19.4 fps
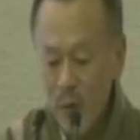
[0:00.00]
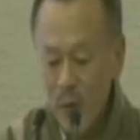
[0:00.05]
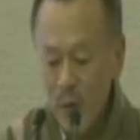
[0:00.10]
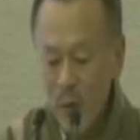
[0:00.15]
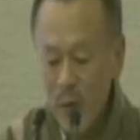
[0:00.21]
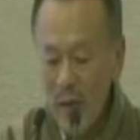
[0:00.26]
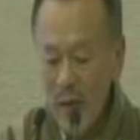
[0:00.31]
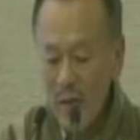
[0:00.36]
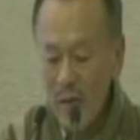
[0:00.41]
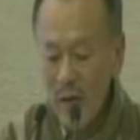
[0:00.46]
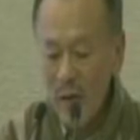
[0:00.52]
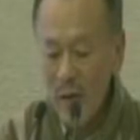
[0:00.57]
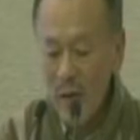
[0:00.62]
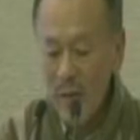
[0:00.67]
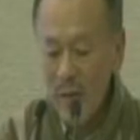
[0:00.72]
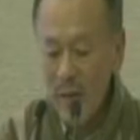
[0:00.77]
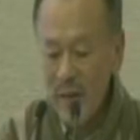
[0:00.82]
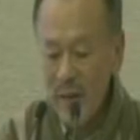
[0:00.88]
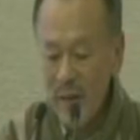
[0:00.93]
We have
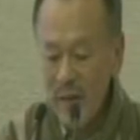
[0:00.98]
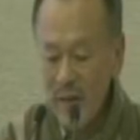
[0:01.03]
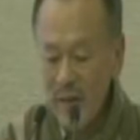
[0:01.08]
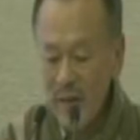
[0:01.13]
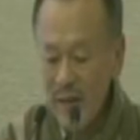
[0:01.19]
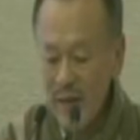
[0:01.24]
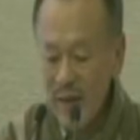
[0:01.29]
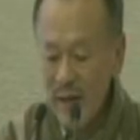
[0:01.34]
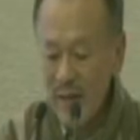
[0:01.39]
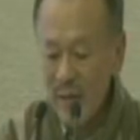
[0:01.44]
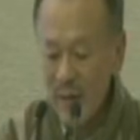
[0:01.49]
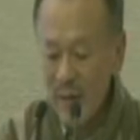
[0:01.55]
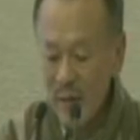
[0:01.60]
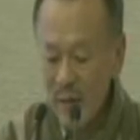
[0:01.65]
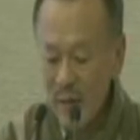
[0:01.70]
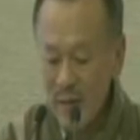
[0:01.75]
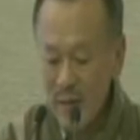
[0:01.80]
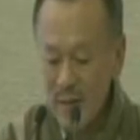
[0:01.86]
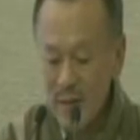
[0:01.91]
all been under their
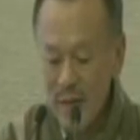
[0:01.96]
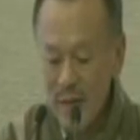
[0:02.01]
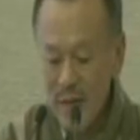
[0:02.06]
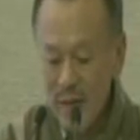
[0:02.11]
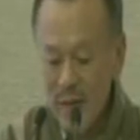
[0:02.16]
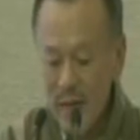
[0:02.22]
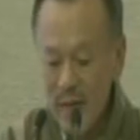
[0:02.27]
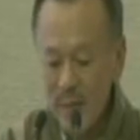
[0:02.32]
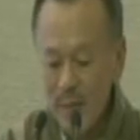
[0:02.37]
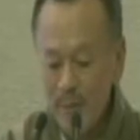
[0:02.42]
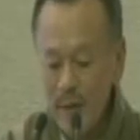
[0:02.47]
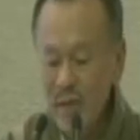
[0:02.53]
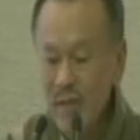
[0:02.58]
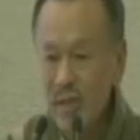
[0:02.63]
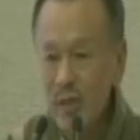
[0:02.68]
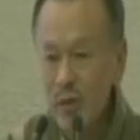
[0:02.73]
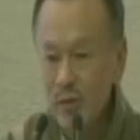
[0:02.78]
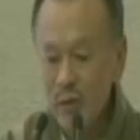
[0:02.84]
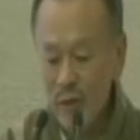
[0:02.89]
influence and
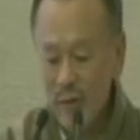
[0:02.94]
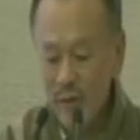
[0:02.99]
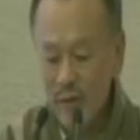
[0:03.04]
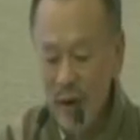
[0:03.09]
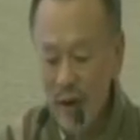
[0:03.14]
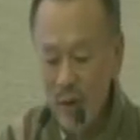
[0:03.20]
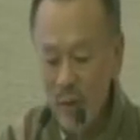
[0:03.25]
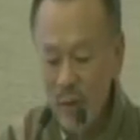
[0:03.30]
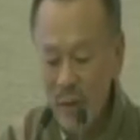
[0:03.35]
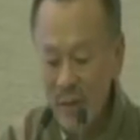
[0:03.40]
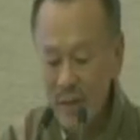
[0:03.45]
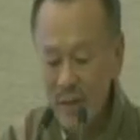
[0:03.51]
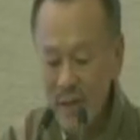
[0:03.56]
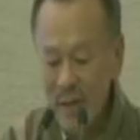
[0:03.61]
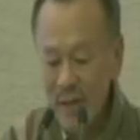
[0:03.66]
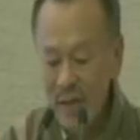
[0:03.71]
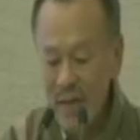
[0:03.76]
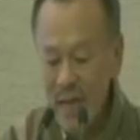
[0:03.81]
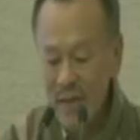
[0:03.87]
pressure to evaluate
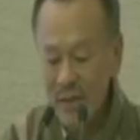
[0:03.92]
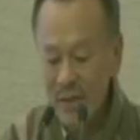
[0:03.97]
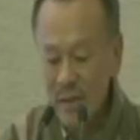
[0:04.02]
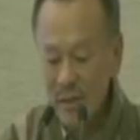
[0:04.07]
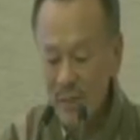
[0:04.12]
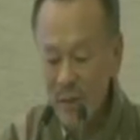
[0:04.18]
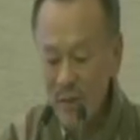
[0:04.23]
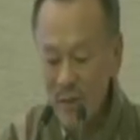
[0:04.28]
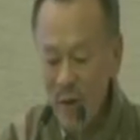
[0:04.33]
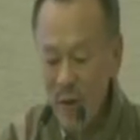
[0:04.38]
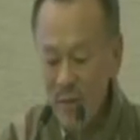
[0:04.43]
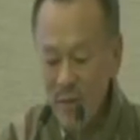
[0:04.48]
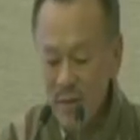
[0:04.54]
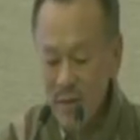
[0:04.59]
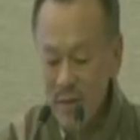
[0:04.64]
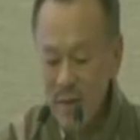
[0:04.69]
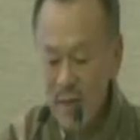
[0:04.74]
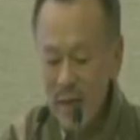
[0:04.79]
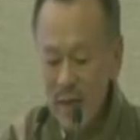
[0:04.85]
our national
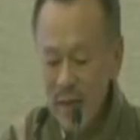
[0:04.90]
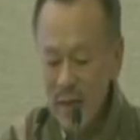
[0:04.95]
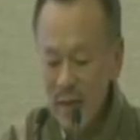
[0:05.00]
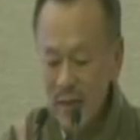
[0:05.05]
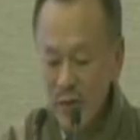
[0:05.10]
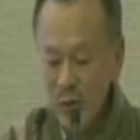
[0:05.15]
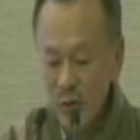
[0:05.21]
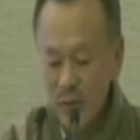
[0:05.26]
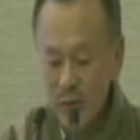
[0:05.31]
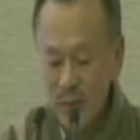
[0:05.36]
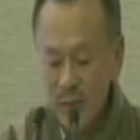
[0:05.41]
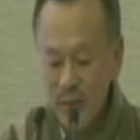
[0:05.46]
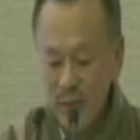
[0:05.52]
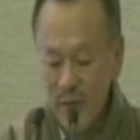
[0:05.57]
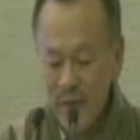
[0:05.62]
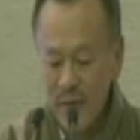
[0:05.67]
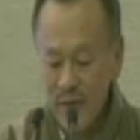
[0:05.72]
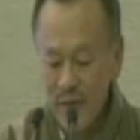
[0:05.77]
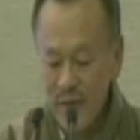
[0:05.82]
performance and social
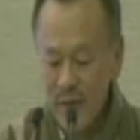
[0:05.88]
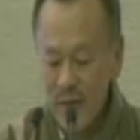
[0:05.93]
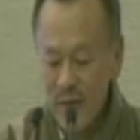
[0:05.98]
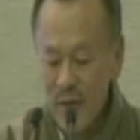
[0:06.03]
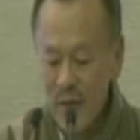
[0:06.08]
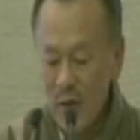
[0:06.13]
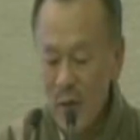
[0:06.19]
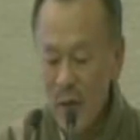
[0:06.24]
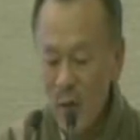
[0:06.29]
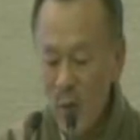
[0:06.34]
preferences